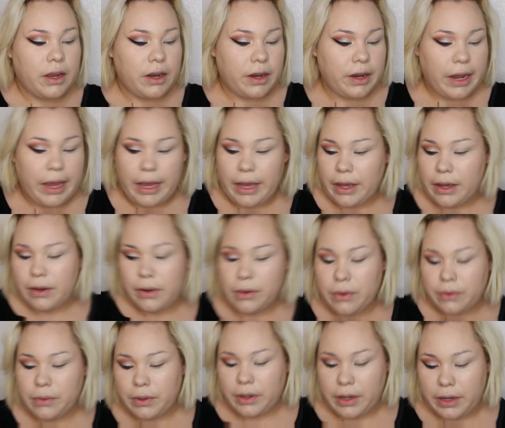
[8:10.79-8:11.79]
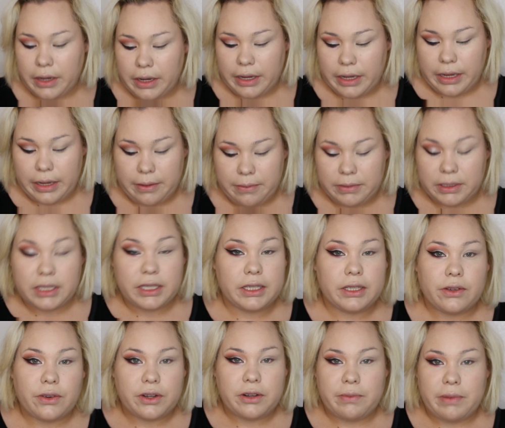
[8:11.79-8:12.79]
Now I am
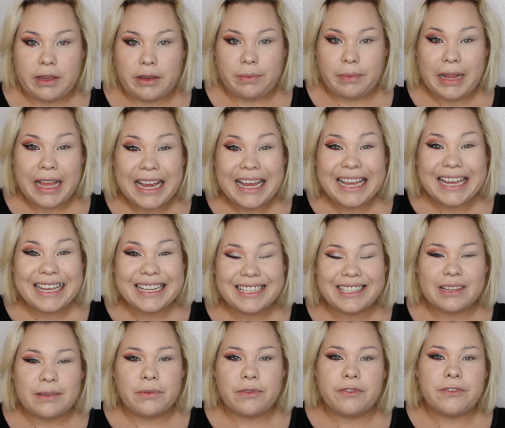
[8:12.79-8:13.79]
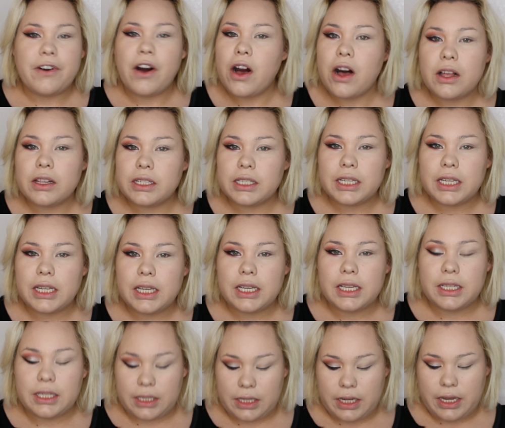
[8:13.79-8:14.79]
just going to be applying some
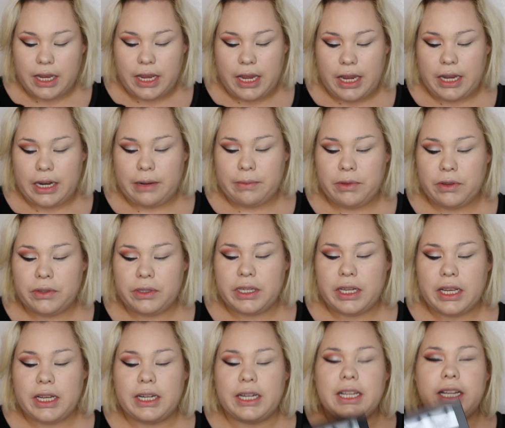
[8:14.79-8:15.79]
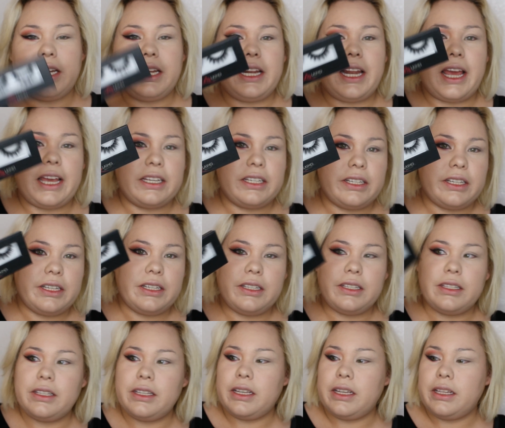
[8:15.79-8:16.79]
falsies, and I'm using Lilly
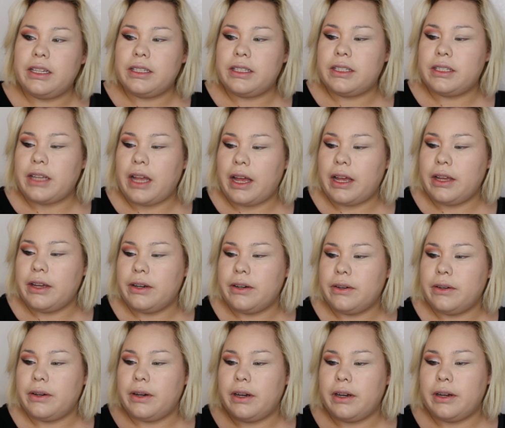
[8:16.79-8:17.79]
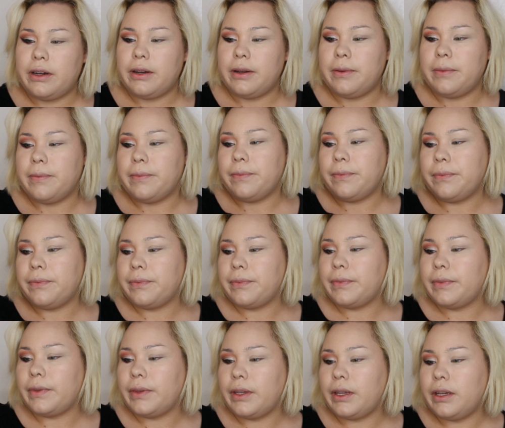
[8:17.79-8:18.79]
lashes in style
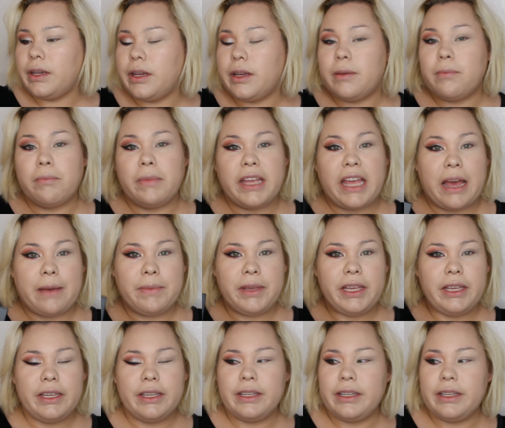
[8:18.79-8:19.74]
Miami,